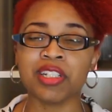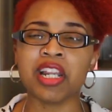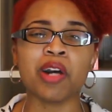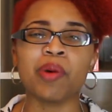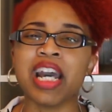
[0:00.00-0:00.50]
You
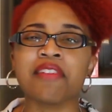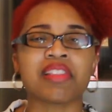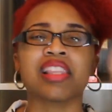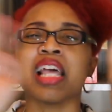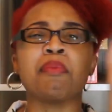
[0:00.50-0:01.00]
know what?
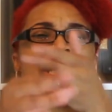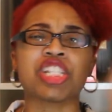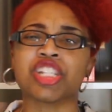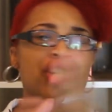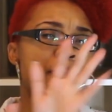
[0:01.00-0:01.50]

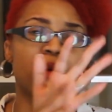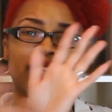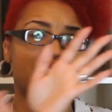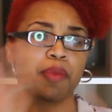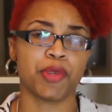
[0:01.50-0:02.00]
just jump on
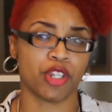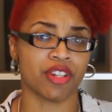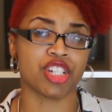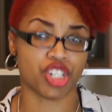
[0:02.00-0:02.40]
the computer and